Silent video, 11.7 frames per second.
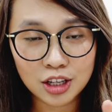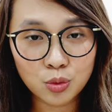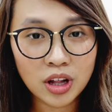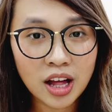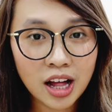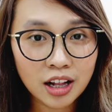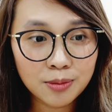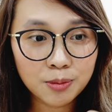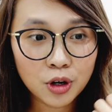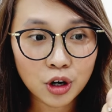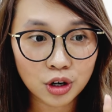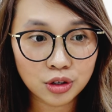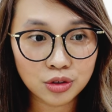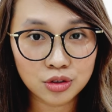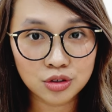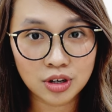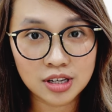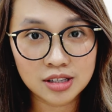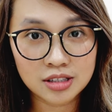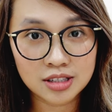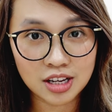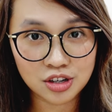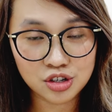will help her to
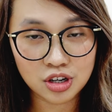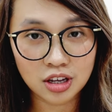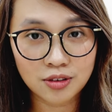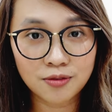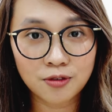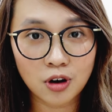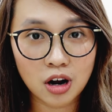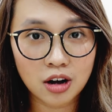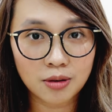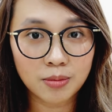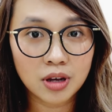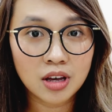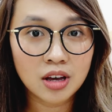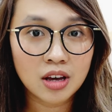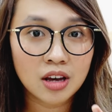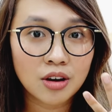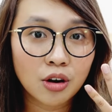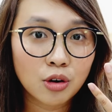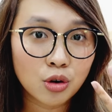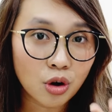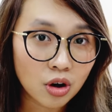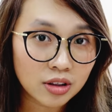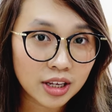transition from
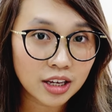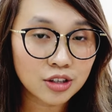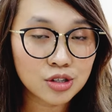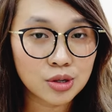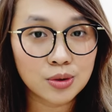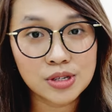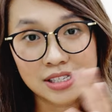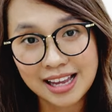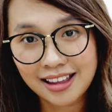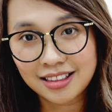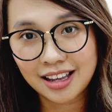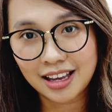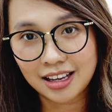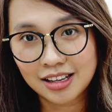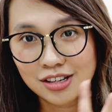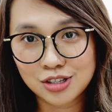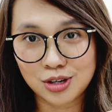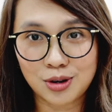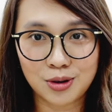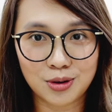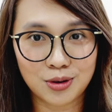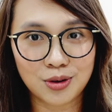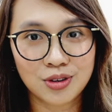crawling to standing.
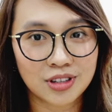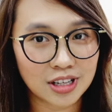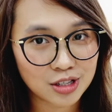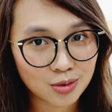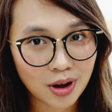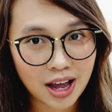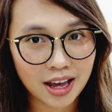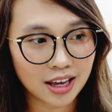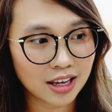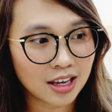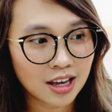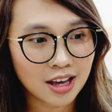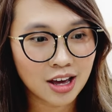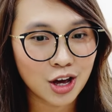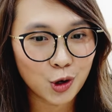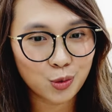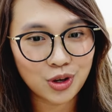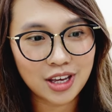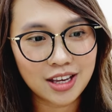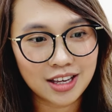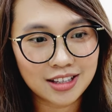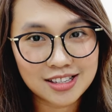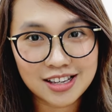So that's why
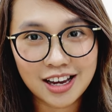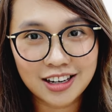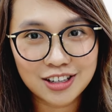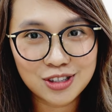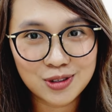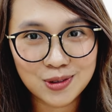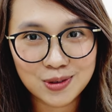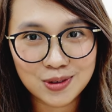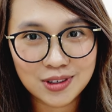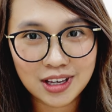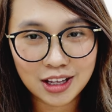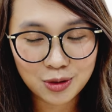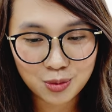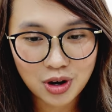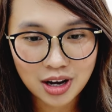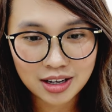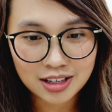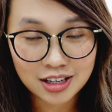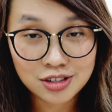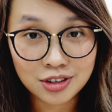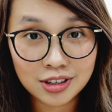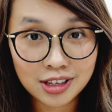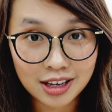we decided to get one
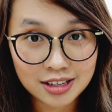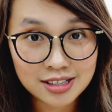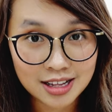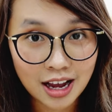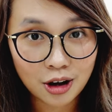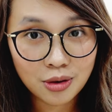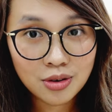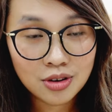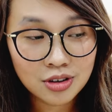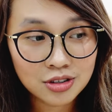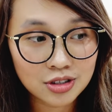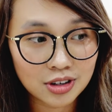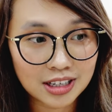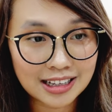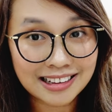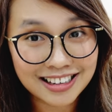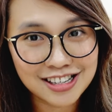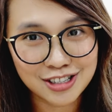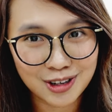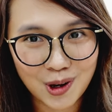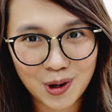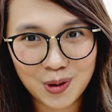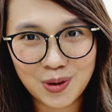as early as now, so that at least, you
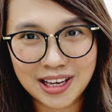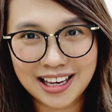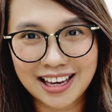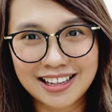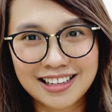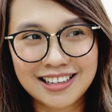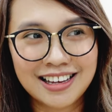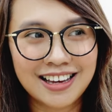know, we can